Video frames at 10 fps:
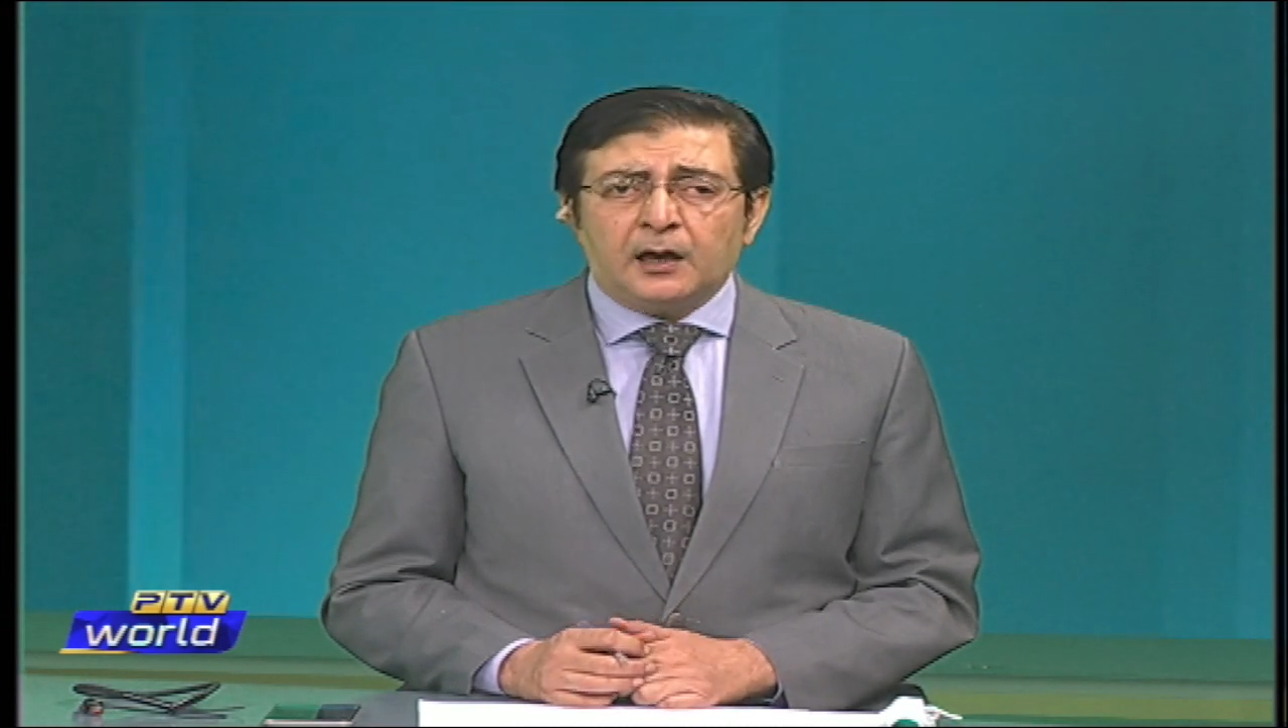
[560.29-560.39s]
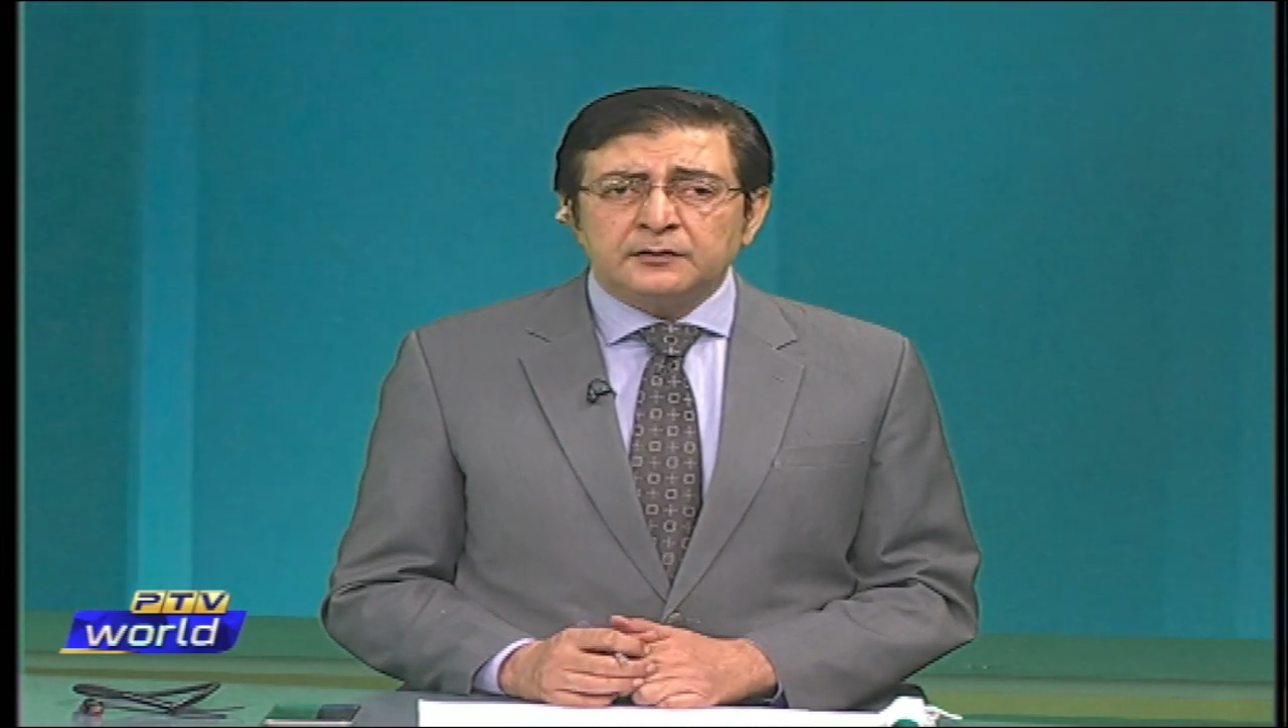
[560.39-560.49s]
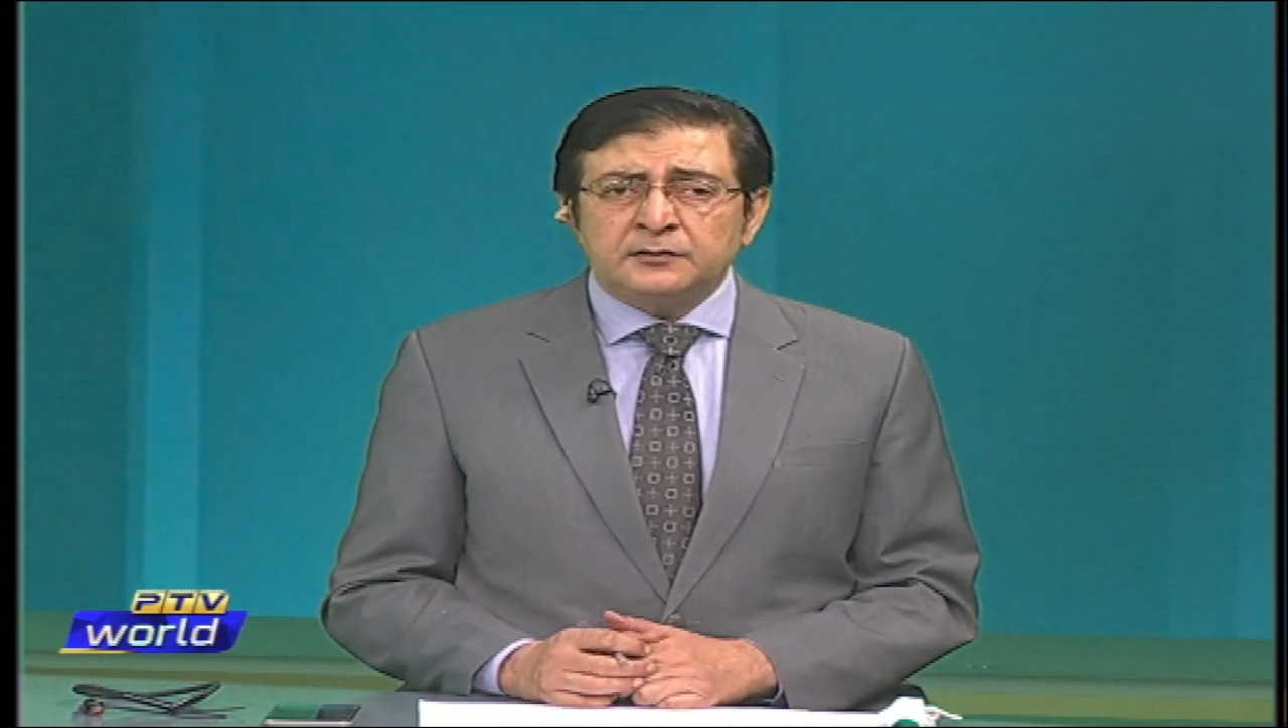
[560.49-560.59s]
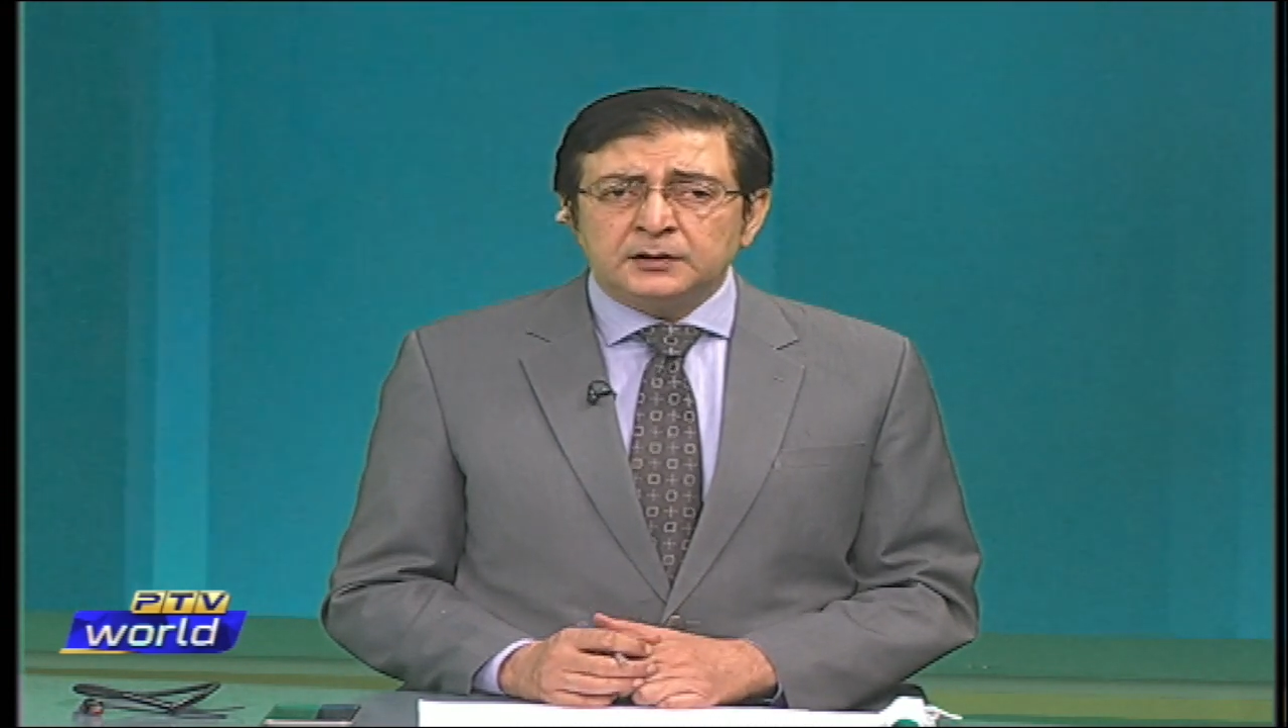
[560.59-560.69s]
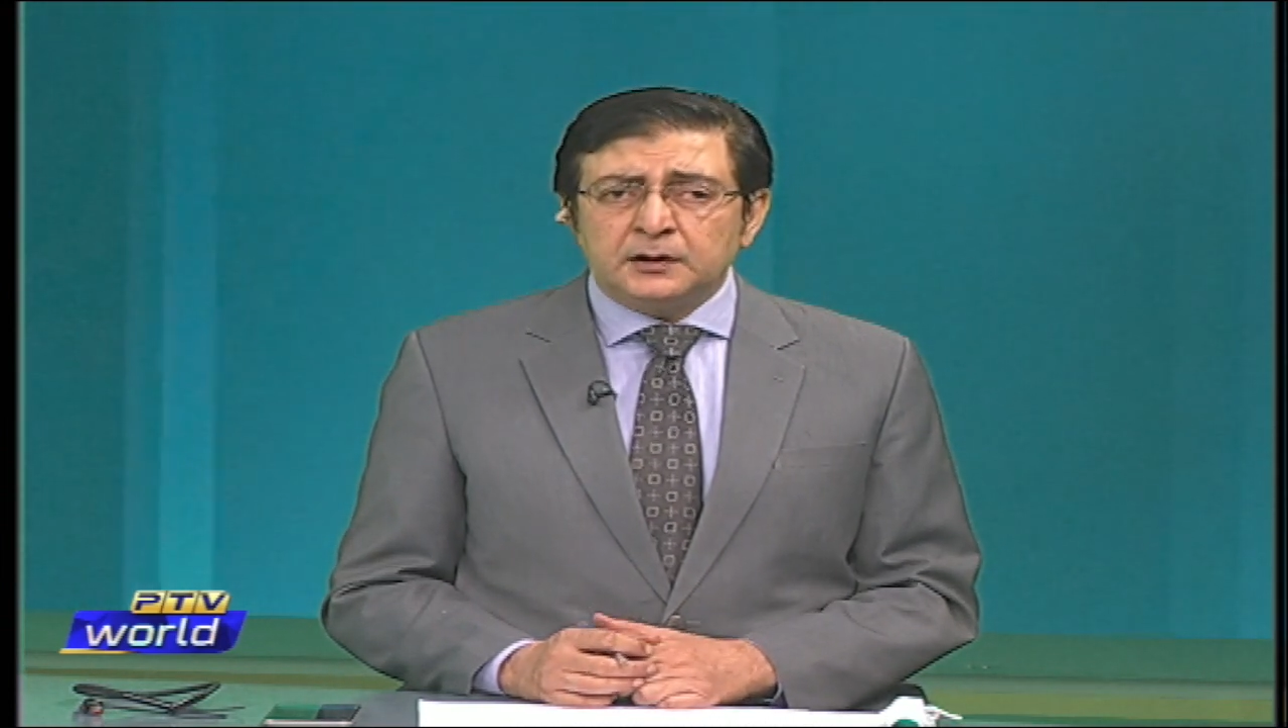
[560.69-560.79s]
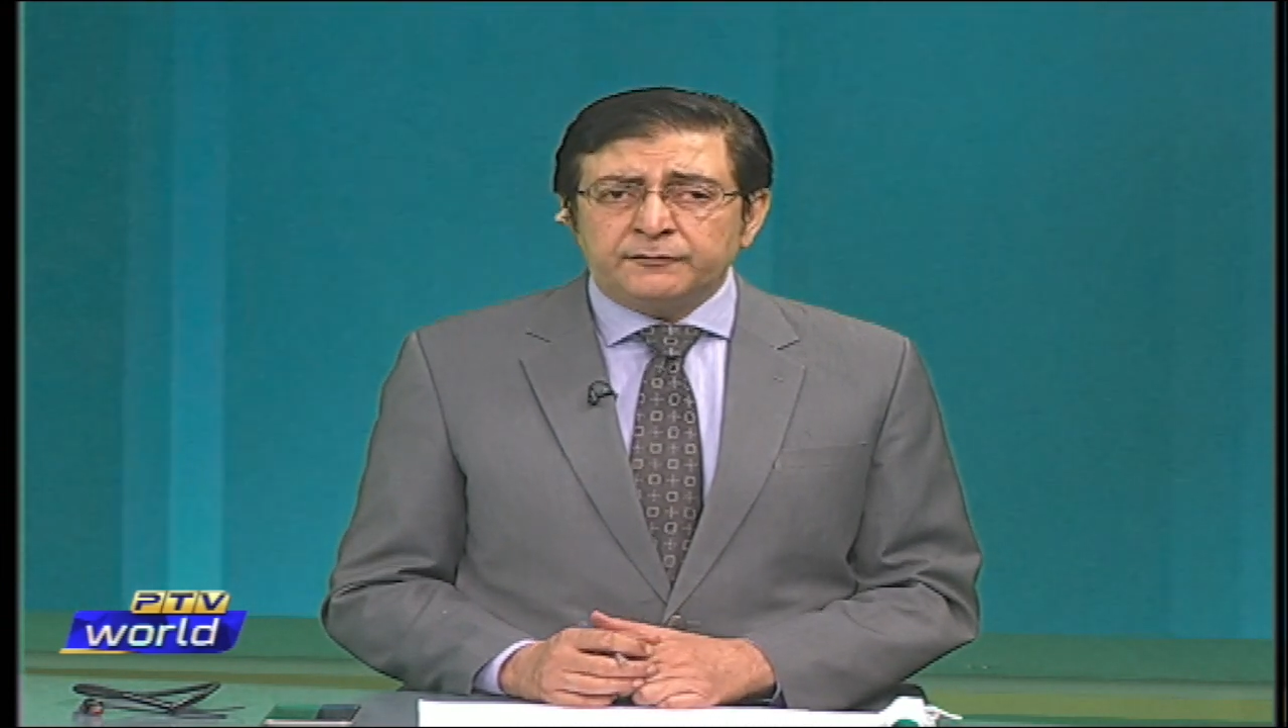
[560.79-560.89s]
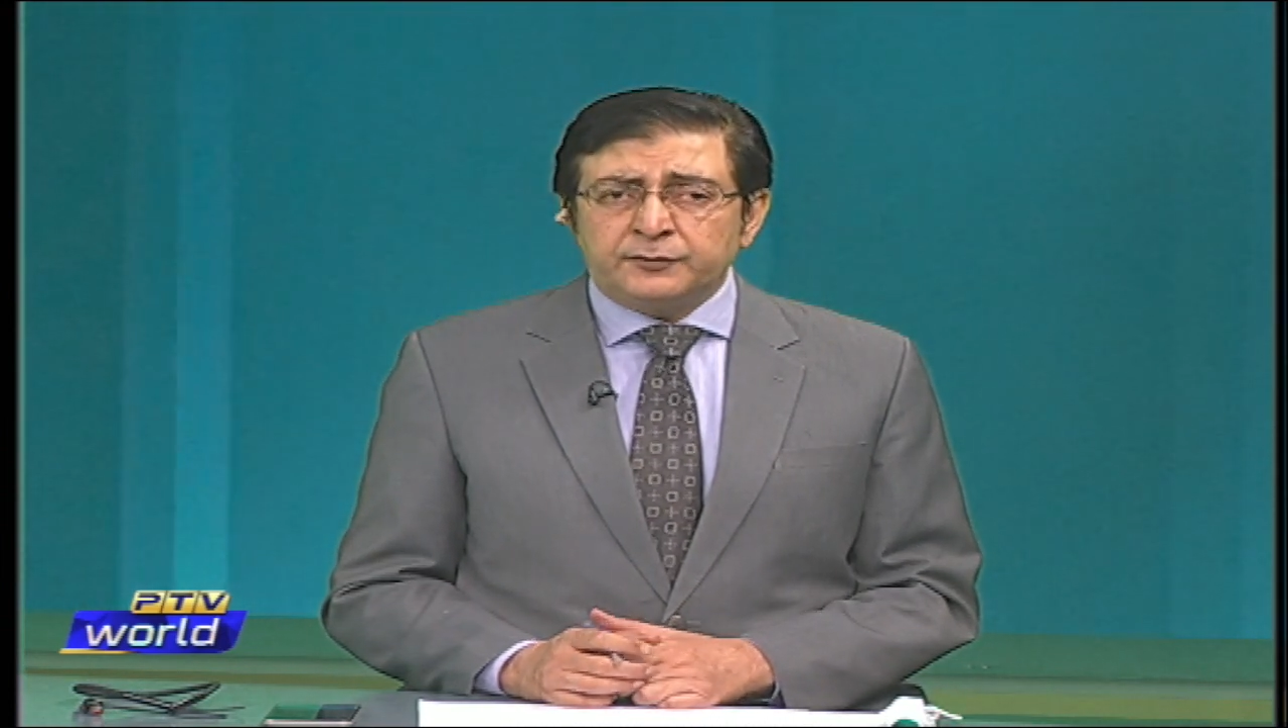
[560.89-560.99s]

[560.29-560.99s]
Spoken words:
answer